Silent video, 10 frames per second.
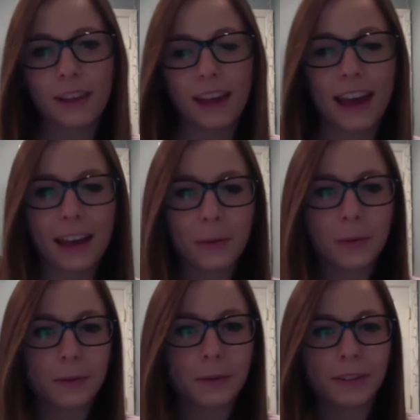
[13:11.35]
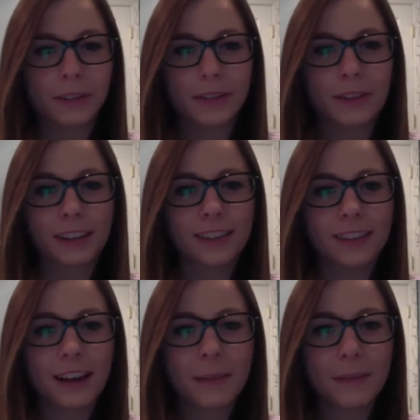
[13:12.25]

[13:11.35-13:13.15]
and we will see you next time.